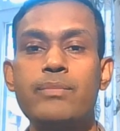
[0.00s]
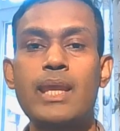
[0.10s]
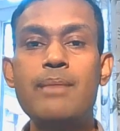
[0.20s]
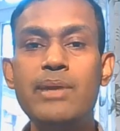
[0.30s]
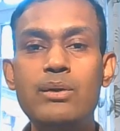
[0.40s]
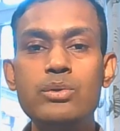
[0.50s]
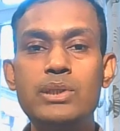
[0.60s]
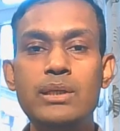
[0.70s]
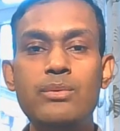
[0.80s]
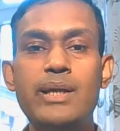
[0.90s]
Every
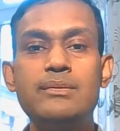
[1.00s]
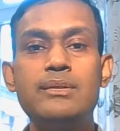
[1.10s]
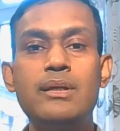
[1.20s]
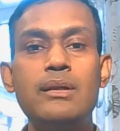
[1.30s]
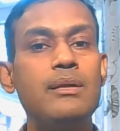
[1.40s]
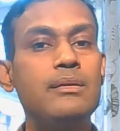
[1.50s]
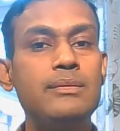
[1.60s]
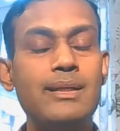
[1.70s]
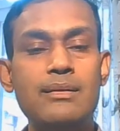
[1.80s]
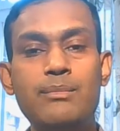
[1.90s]
question you answer,
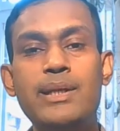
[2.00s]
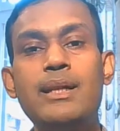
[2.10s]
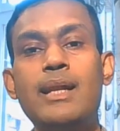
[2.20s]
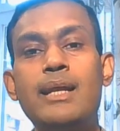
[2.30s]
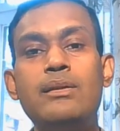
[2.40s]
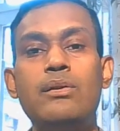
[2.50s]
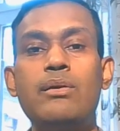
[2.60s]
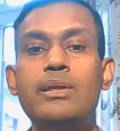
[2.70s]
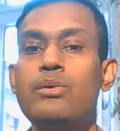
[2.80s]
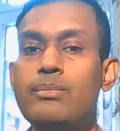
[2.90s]
doesn't matter right or
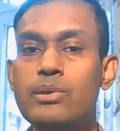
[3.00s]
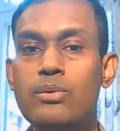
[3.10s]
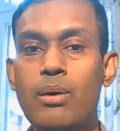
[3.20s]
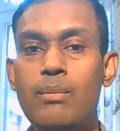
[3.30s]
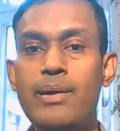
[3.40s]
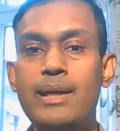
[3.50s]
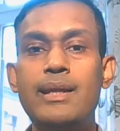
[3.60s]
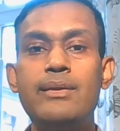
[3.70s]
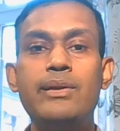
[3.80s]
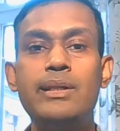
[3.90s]
wrong, you have to go back
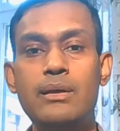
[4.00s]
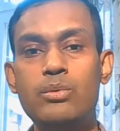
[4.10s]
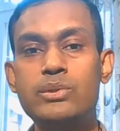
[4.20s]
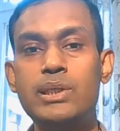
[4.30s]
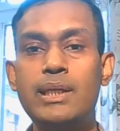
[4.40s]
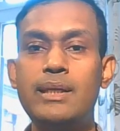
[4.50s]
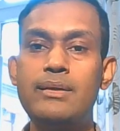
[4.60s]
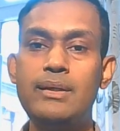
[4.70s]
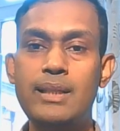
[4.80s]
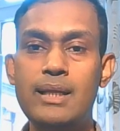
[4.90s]
and read the question again,
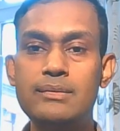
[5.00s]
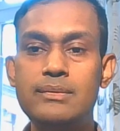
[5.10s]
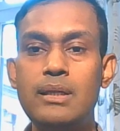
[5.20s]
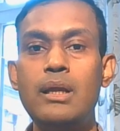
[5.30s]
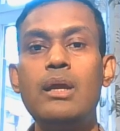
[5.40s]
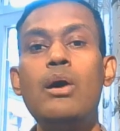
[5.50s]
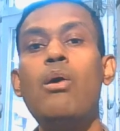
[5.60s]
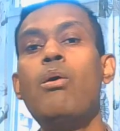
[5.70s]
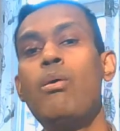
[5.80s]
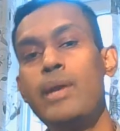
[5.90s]
read the answer.
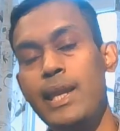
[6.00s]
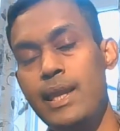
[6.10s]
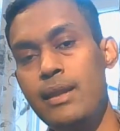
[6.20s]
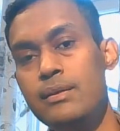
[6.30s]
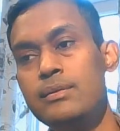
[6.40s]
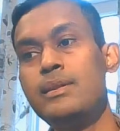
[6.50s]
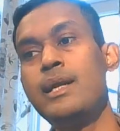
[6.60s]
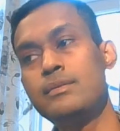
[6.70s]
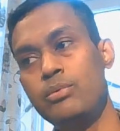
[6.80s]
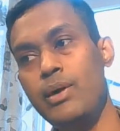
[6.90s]
Oh, okay,
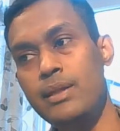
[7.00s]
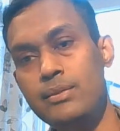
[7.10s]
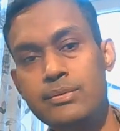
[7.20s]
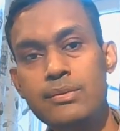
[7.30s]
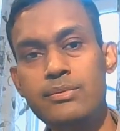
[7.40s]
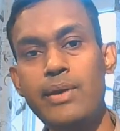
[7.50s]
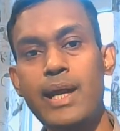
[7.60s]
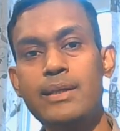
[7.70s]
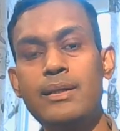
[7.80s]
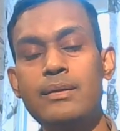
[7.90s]
that's why this is
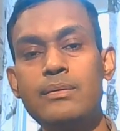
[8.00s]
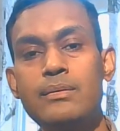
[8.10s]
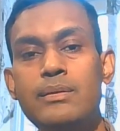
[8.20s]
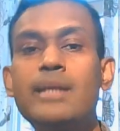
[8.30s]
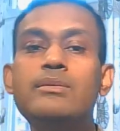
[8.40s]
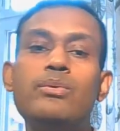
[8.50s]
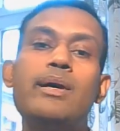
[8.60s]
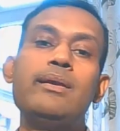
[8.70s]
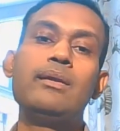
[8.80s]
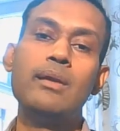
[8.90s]
right and that's
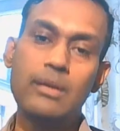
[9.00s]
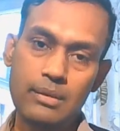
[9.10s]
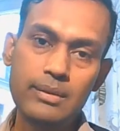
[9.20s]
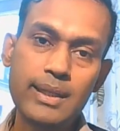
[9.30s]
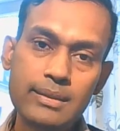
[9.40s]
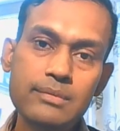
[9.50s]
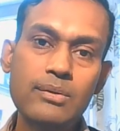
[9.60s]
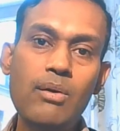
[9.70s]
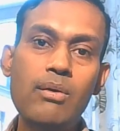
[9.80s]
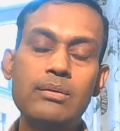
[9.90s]
why that is
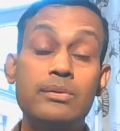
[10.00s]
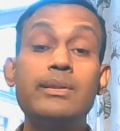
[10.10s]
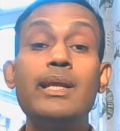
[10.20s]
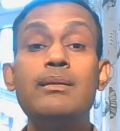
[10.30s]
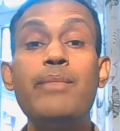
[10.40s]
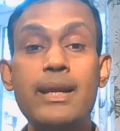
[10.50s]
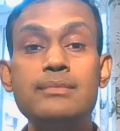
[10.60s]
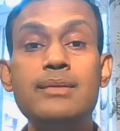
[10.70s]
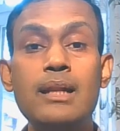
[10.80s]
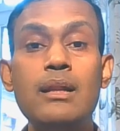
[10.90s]
wrong. So that
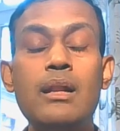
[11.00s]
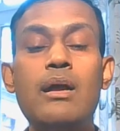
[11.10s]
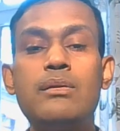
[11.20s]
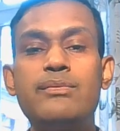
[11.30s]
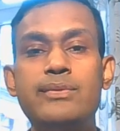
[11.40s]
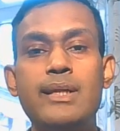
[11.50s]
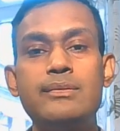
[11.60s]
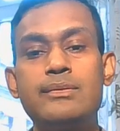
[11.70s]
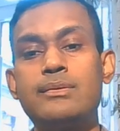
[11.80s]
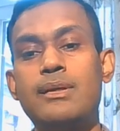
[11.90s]
makes a lot of
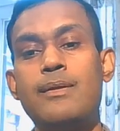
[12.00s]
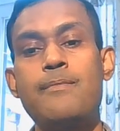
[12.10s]
sense.